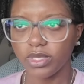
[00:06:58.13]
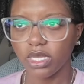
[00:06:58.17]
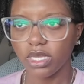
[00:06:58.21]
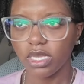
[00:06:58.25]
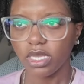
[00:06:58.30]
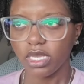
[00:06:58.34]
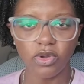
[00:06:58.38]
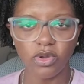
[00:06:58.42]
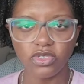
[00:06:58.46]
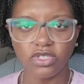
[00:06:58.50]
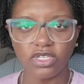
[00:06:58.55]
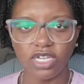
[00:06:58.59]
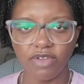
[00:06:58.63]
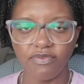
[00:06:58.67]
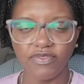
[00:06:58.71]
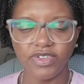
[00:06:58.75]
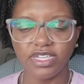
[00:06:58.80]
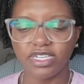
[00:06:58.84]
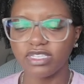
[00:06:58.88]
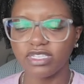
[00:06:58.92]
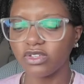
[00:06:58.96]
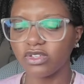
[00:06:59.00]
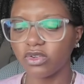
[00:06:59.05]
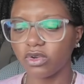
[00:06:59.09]
the post
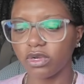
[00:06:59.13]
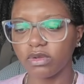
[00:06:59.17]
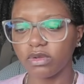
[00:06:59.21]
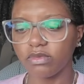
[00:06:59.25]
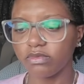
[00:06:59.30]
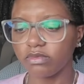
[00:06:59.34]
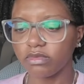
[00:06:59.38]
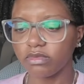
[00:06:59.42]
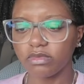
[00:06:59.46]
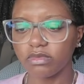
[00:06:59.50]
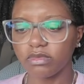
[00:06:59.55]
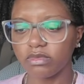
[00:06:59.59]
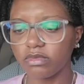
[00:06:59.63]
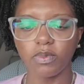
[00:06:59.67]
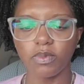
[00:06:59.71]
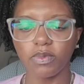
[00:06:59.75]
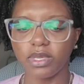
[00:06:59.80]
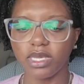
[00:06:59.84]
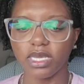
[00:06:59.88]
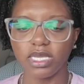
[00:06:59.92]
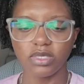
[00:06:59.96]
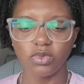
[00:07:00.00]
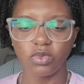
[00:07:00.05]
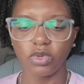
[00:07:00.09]
office or
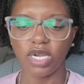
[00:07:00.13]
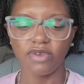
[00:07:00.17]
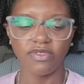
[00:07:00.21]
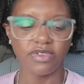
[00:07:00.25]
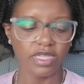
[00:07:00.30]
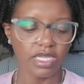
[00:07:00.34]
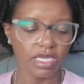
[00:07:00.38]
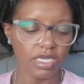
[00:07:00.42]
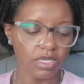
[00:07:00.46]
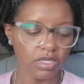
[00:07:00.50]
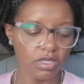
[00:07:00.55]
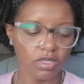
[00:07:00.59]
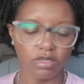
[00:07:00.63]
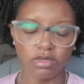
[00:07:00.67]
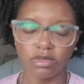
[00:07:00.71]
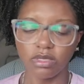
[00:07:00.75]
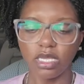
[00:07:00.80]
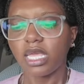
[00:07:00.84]
UPS, wherever the hell